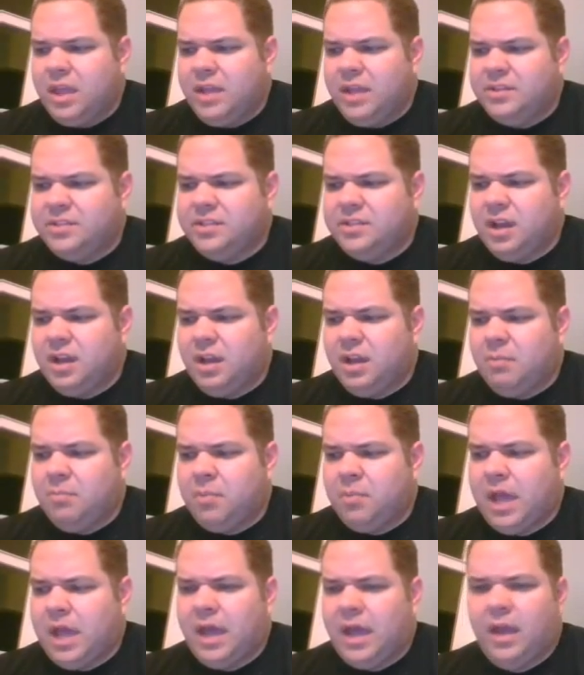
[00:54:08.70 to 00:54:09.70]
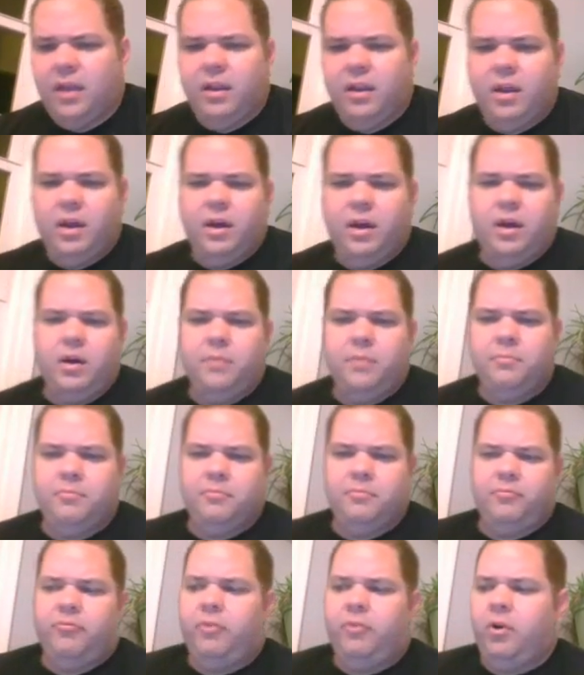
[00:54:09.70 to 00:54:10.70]
That's not bad.
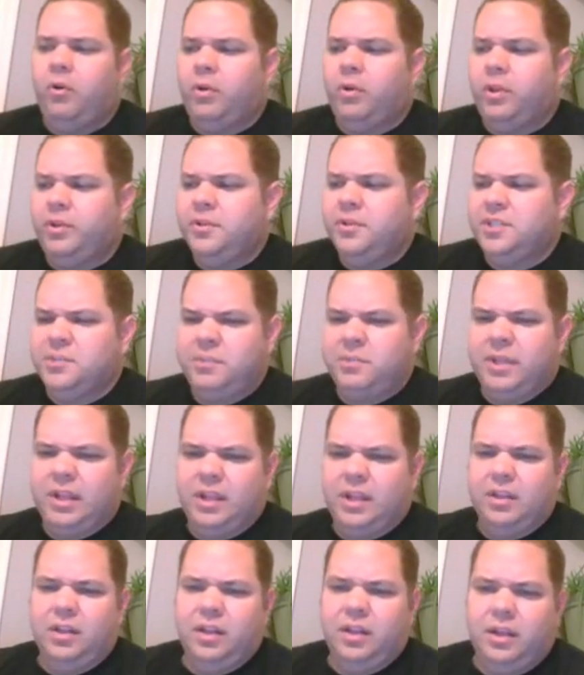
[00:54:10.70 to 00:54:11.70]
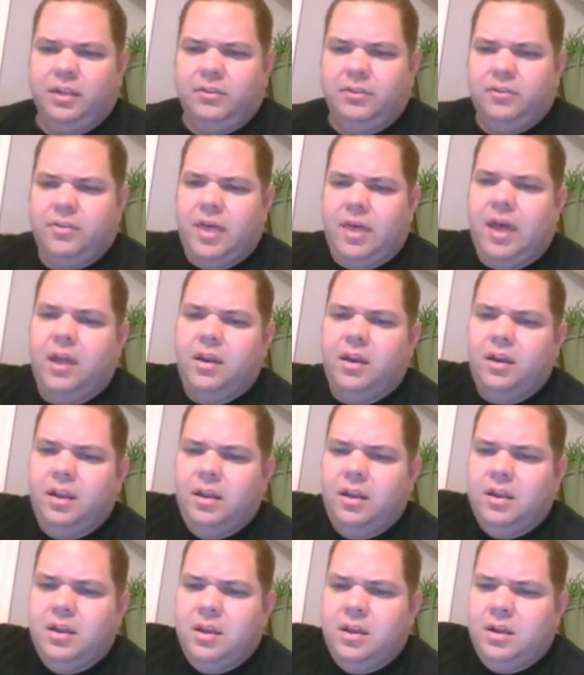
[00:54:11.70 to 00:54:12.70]
Bro, can you send me like a link to that?
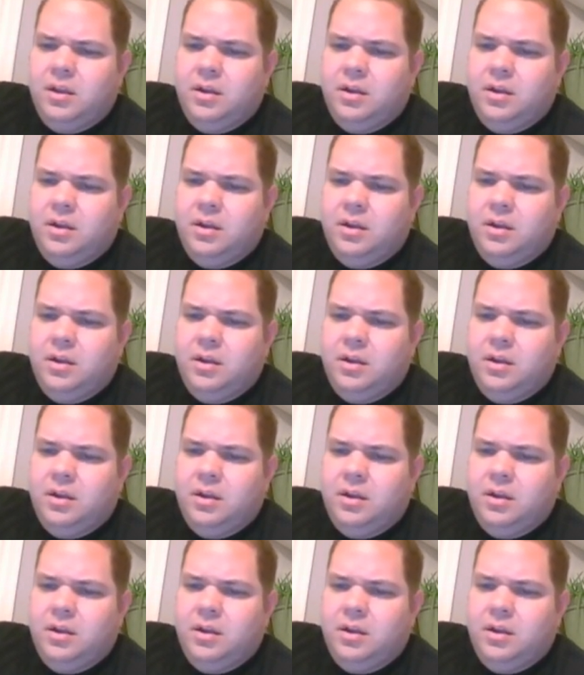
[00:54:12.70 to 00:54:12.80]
